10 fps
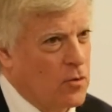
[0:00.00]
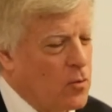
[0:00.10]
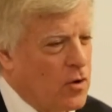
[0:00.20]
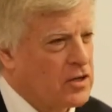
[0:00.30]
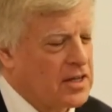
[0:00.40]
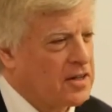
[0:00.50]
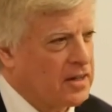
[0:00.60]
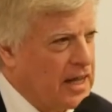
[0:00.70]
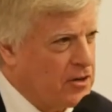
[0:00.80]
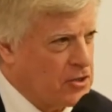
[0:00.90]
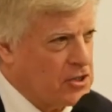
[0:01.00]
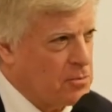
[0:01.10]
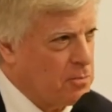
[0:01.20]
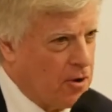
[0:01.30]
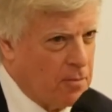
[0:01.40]
who worked in the letters
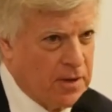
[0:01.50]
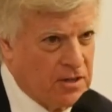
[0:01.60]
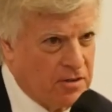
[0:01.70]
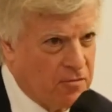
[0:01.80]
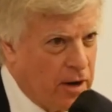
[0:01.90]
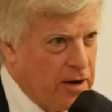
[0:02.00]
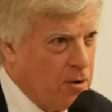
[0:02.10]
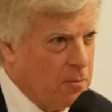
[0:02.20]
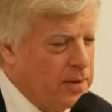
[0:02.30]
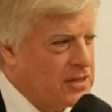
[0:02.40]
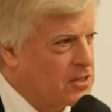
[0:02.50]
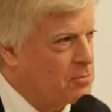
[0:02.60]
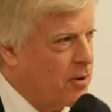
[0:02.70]
department of Radio Peace and